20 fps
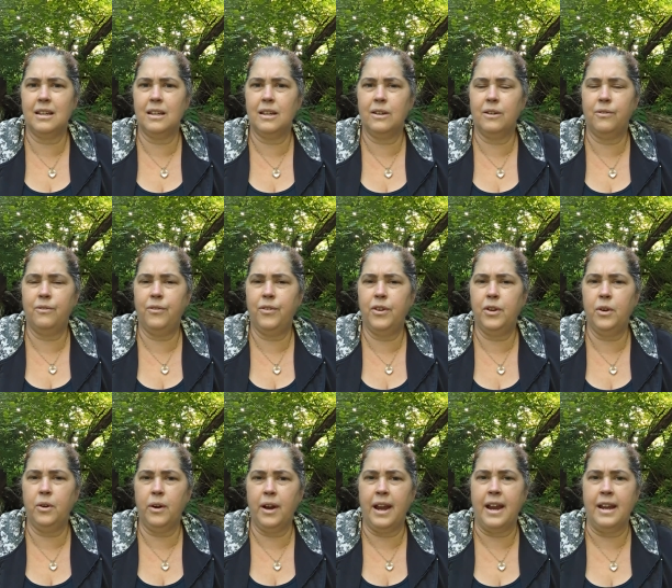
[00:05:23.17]
If
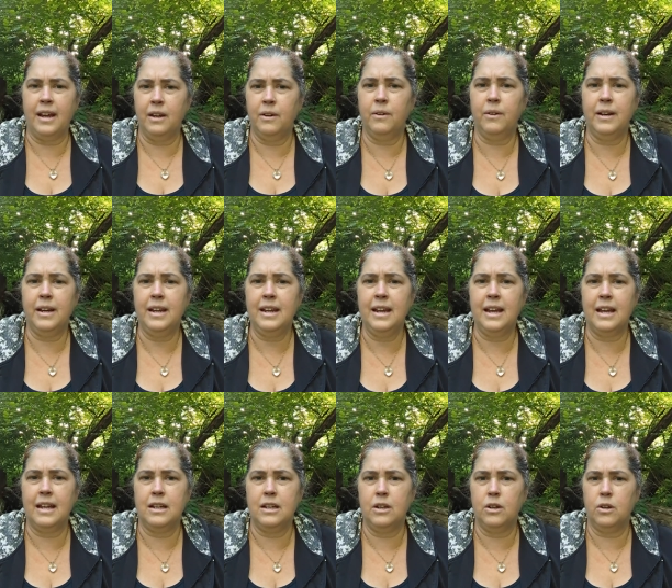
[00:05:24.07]
you're angry
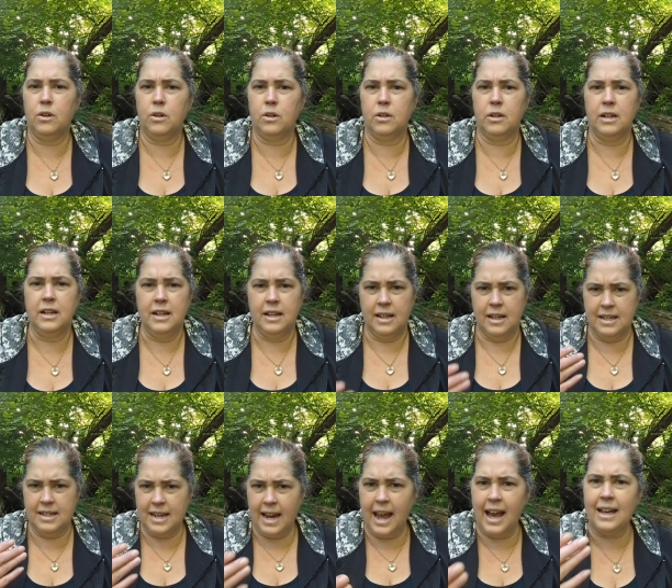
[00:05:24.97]
and you're
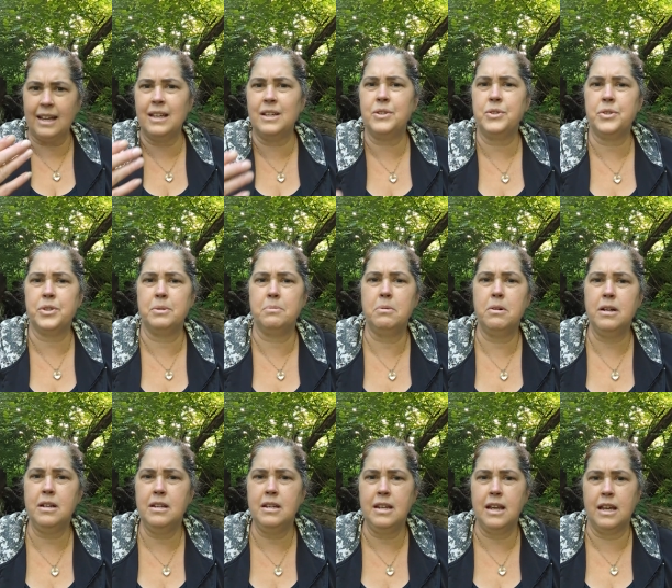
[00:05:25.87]
attacking
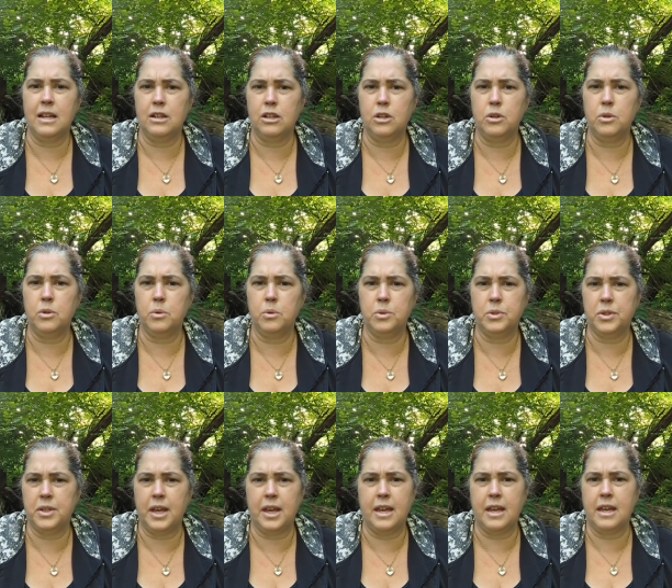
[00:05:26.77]
someone and you
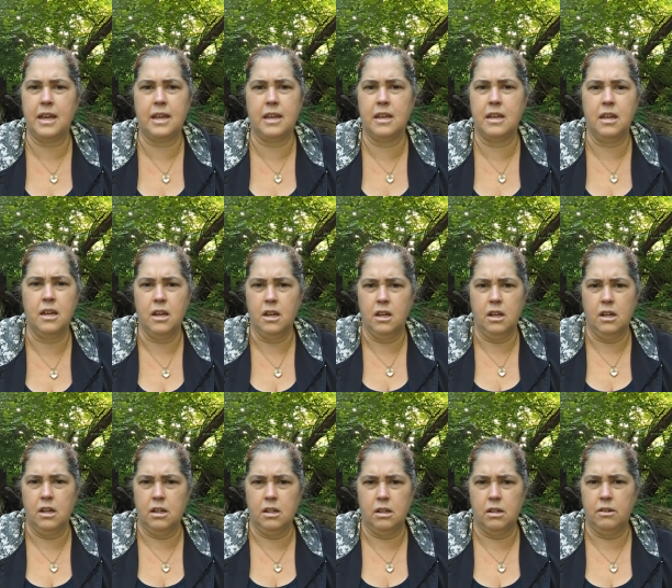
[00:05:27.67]
say
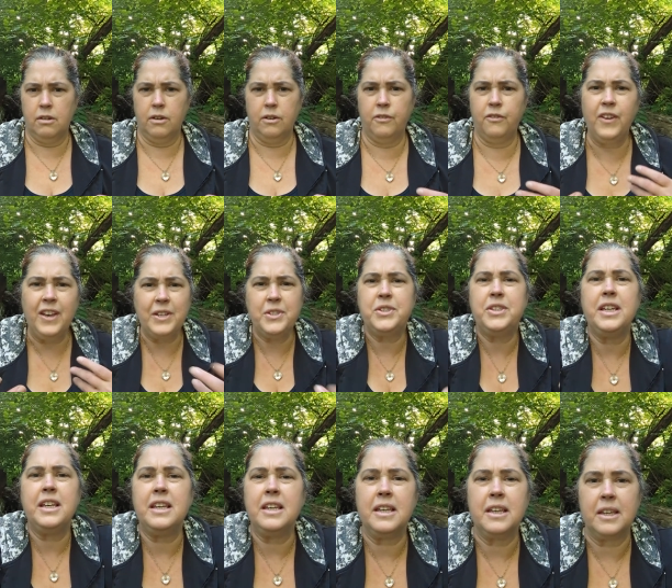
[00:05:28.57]

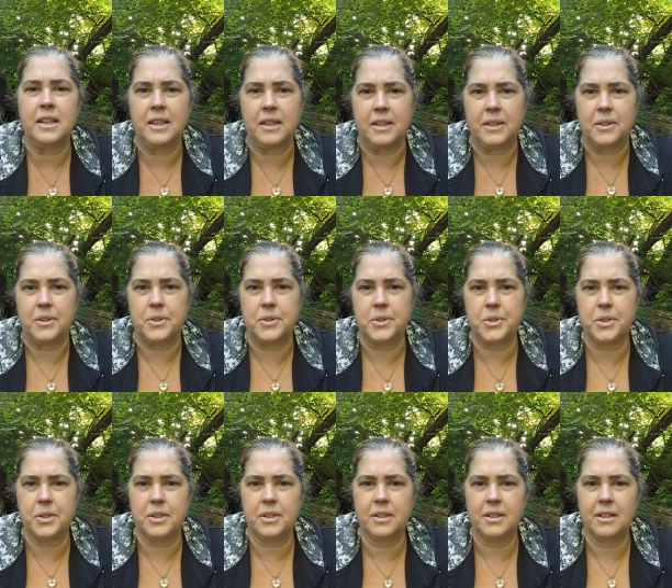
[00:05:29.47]

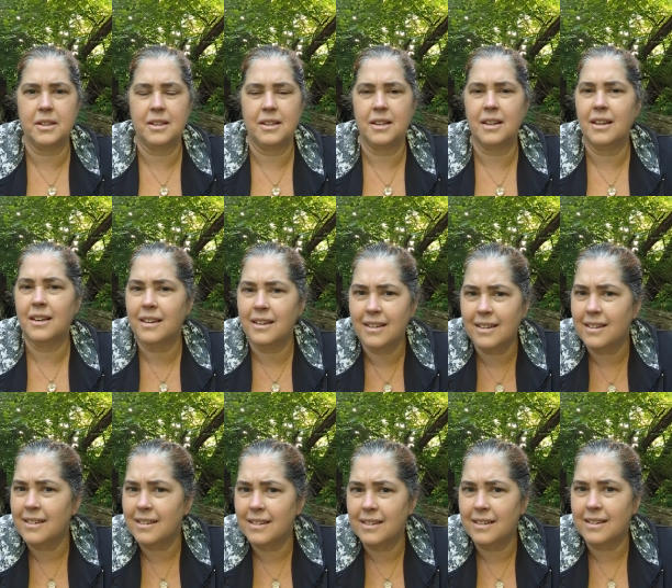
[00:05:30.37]
feces,
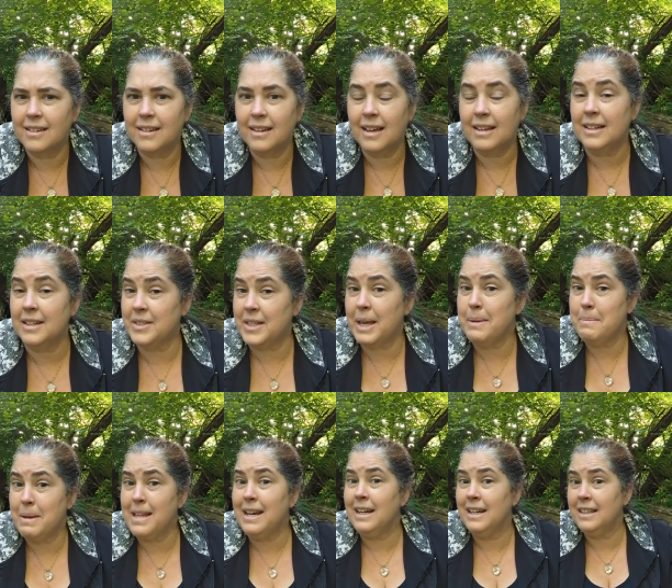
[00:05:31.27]
does that
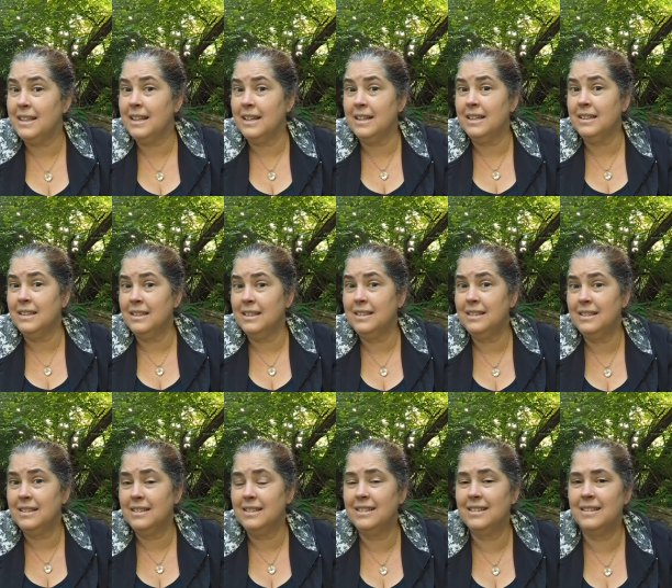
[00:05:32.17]
mean anything?
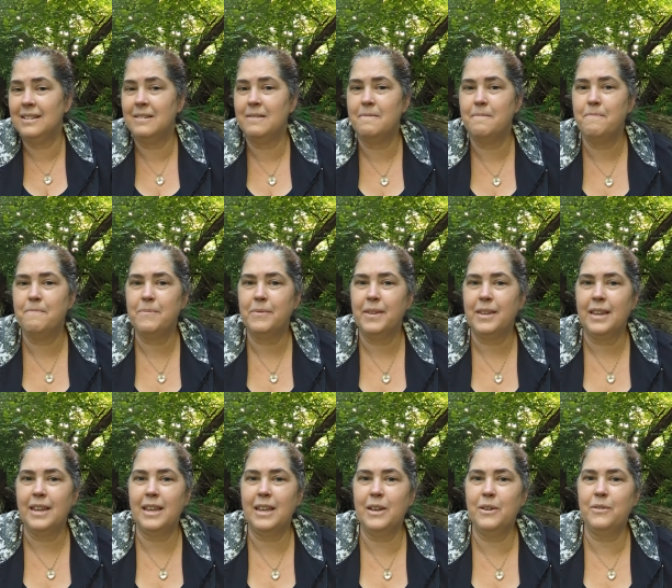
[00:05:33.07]

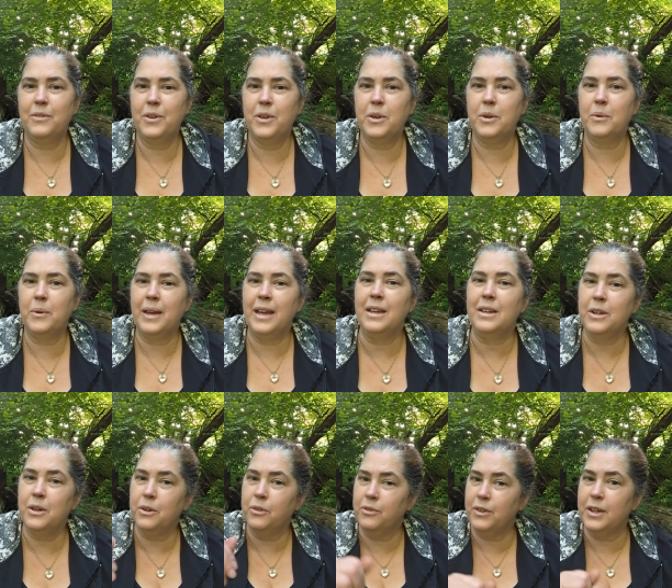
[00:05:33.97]
If you hit
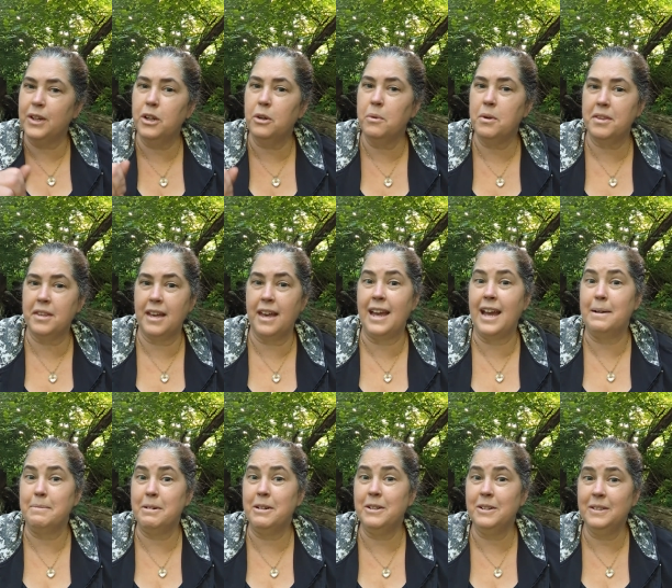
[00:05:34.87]
your finger with a
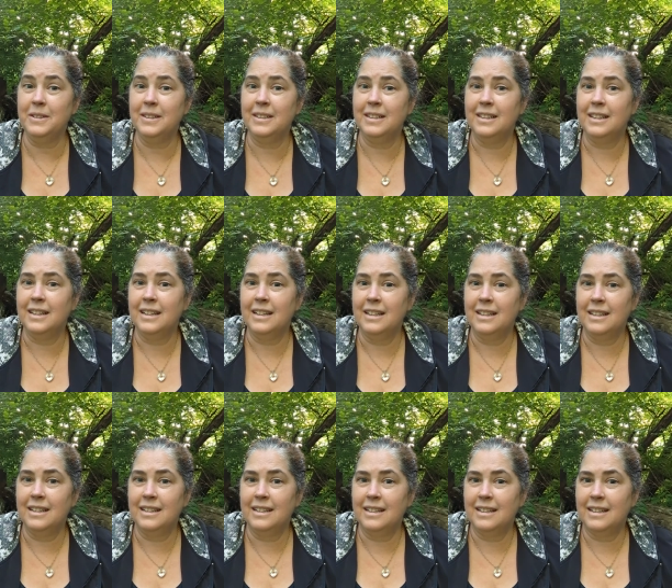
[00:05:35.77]
hammer
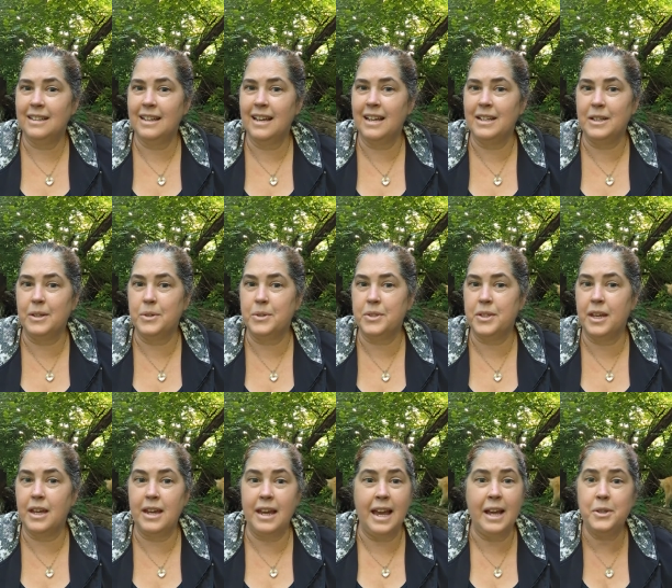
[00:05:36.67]
and you
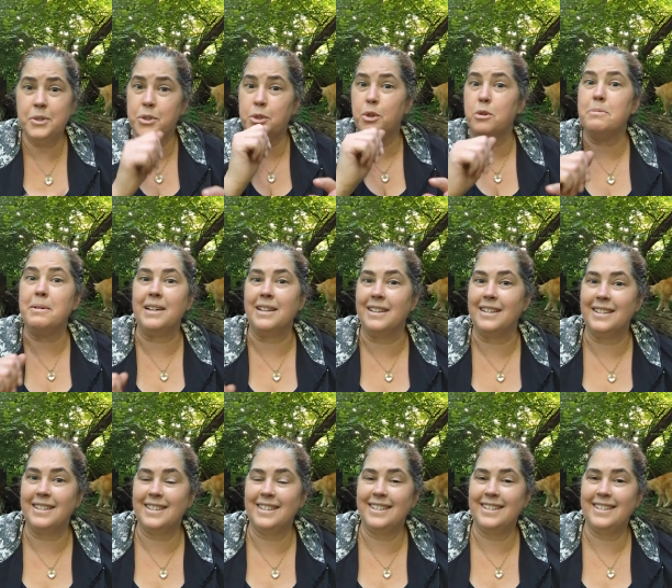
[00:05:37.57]
say
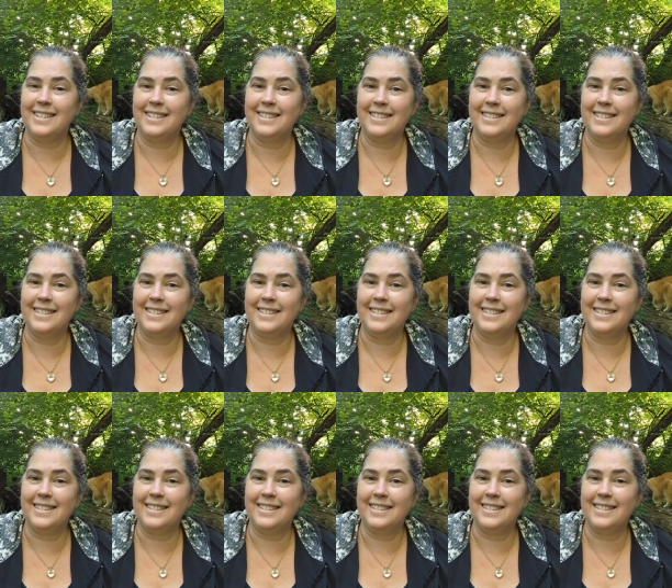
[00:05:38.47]
excrement,